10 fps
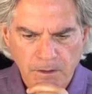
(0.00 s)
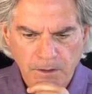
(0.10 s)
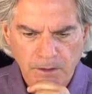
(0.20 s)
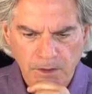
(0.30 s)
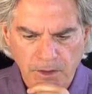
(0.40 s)

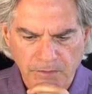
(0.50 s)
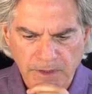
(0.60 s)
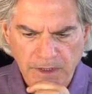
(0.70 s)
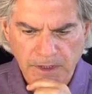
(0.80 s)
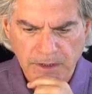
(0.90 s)
So I've
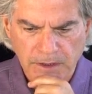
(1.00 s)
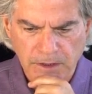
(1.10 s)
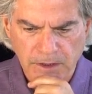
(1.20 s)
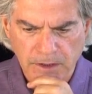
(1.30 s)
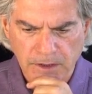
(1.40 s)
got
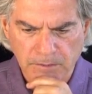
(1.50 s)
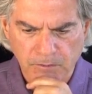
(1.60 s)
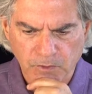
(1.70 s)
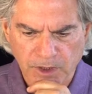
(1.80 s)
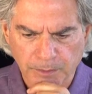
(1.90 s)

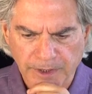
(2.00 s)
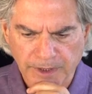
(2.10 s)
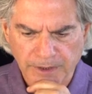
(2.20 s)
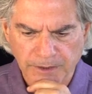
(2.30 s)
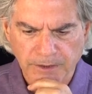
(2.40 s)
run
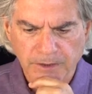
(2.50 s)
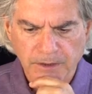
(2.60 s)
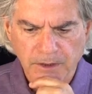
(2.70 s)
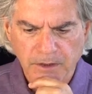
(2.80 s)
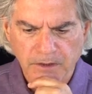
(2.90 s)
banner
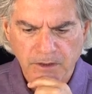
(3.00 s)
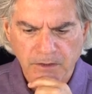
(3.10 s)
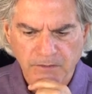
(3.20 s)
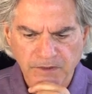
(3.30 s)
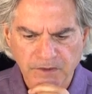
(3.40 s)

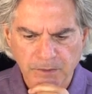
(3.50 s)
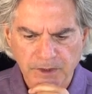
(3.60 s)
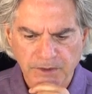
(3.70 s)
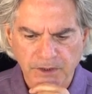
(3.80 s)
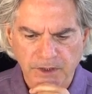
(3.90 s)
50
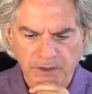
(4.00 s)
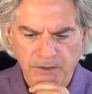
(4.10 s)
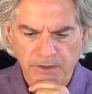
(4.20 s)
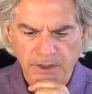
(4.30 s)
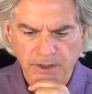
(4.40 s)

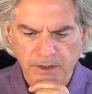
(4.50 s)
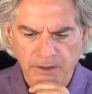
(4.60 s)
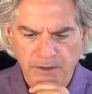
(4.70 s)
milliseconds right here.